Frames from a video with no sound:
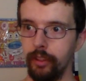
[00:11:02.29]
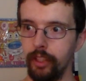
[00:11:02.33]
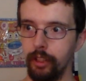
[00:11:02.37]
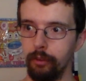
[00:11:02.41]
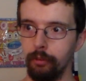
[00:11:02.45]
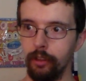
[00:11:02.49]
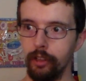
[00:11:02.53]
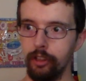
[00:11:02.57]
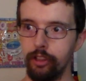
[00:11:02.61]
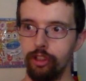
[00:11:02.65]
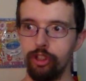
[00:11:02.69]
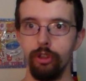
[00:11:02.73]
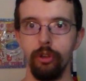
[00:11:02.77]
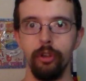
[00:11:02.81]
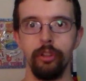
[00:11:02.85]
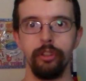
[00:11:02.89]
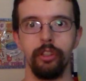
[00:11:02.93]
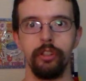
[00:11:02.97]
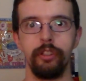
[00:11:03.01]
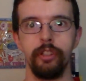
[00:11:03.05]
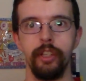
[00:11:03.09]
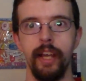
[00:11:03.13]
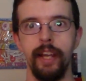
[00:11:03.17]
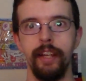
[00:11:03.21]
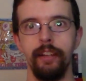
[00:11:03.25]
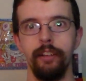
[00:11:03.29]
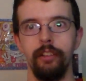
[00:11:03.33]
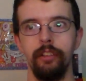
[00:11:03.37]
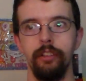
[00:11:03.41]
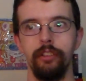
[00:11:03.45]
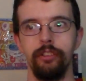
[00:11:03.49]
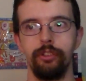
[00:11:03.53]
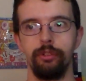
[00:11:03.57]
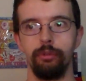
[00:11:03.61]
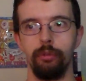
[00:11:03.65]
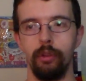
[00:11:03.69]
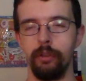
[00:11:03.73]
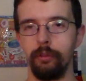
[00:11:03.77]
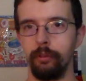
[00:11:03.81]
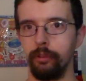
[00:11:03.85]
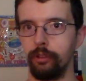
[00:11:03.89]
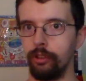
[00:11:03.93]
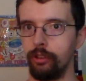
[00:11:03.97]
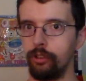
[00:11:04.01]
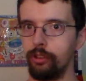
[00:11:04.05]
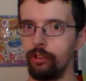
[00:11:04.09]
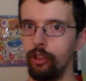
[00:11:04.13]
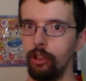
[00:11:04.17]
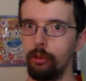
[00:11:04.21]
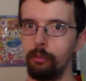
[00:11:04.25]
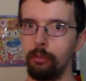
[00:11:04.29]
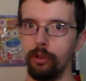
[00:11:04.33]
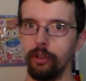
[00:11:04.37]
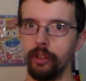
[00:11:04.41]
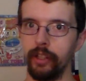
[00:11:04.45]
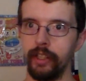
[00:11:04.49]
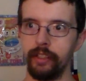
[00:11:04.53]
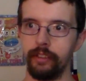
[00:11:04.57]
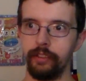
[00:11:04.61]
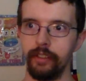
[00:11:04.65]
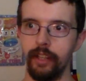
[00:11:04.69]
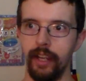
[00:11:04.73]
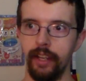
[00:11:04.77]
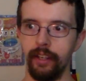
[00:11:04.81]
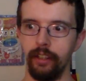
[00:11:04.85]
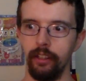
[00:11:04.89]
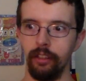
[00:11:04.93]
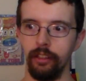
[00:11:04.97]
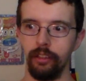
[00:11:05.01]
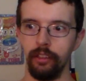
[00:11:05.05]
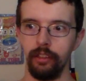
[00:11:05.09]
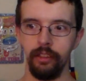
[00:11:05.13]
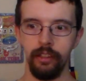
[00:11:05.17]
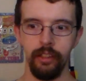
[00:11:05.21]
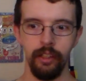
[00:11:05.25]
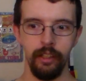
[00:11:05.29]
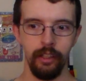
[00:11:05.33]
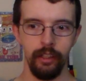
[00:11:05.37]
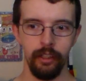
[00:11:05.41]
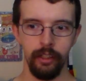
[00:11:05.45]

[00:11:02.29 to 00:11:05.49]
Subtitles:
There were 2 other titles. One was a snowboarding title.